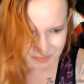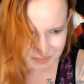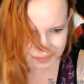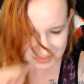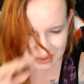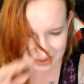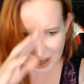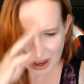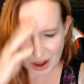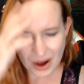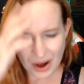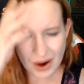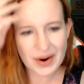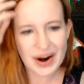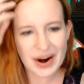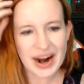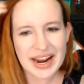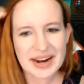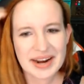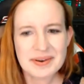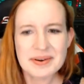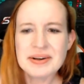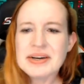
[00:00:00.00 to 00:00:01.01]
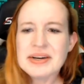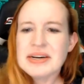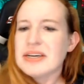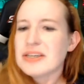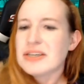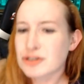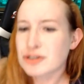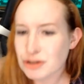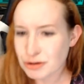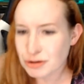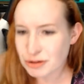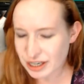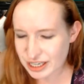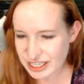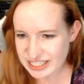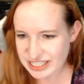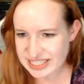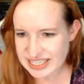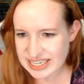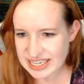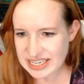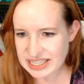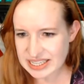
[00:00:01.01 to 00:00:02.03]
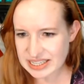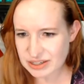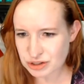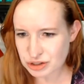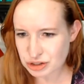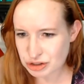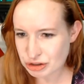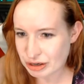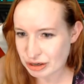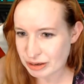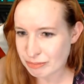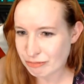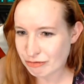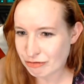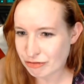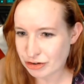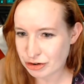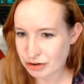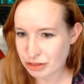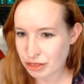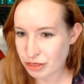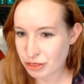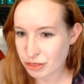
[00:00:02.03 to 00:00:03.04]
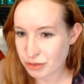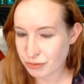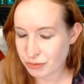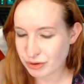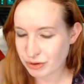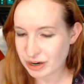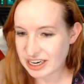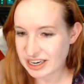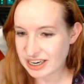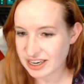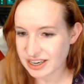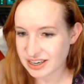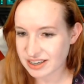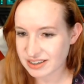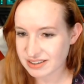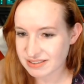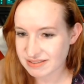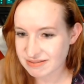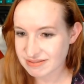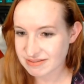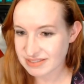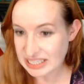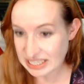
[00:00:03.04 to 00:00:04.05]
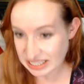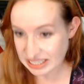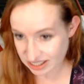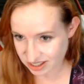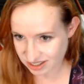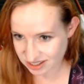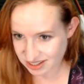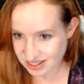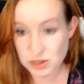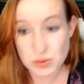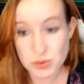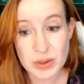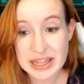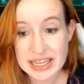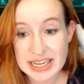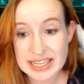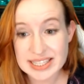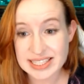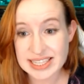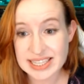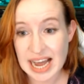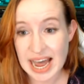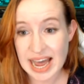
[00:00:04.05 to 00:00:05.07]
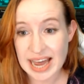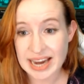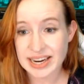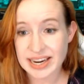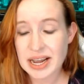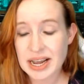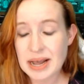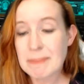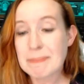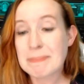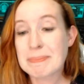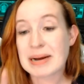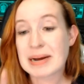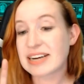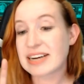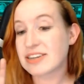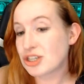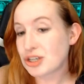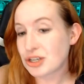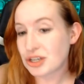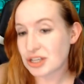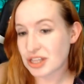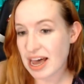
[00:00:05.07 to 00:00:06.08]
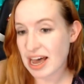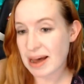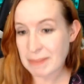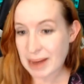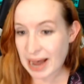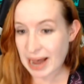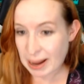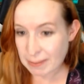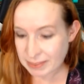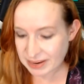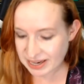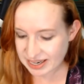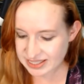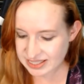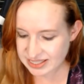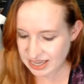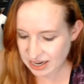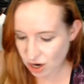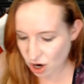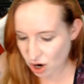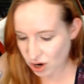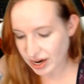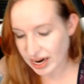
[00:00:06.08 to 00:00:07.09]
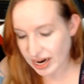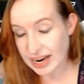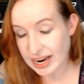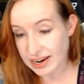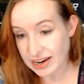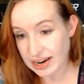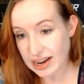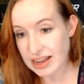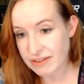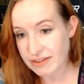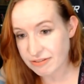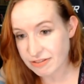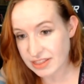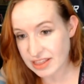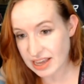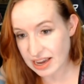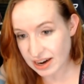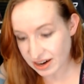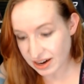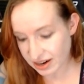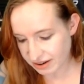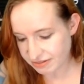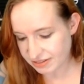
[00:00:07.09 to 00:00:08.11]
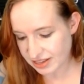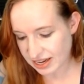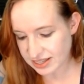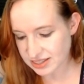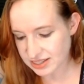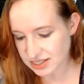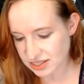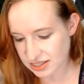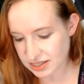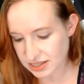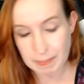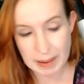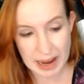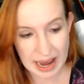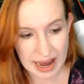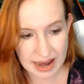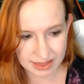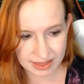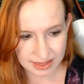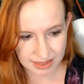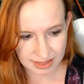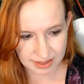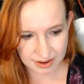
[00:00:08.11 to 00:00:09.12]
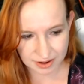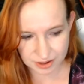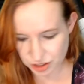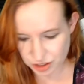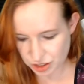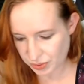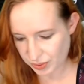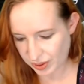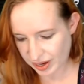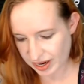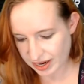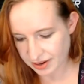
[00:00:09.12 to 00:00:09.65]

right, so they're extending their trip for 3 years is what they said. But I took that map and I said, all right, if that's the path that they're doing,